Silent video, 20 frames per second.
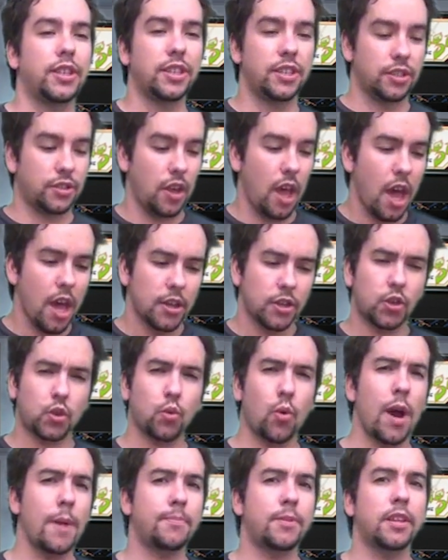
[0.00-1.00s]
you can just
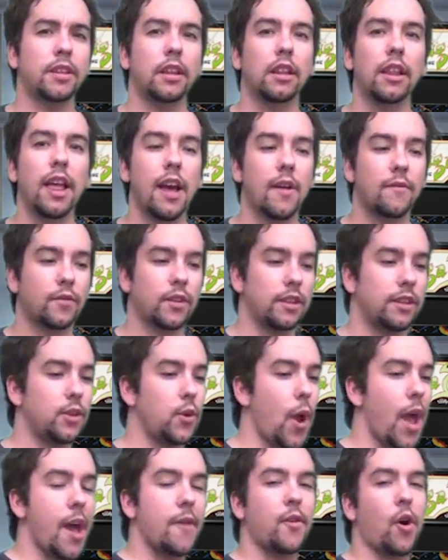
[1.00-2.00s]
swipe to the left and
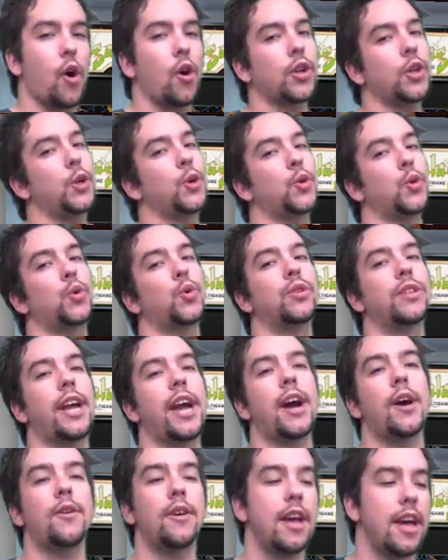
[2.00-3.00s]
you have all your Google
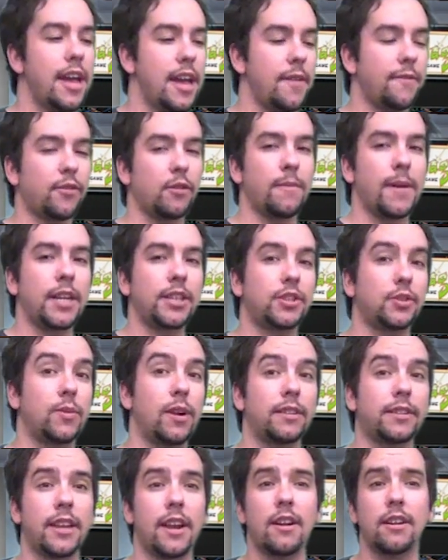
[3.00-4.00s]
Now information
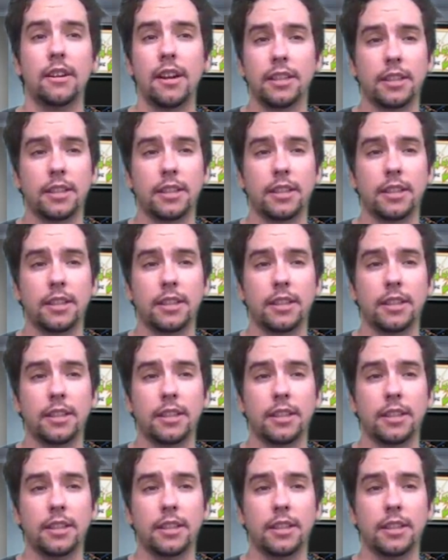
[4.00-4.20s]
right there.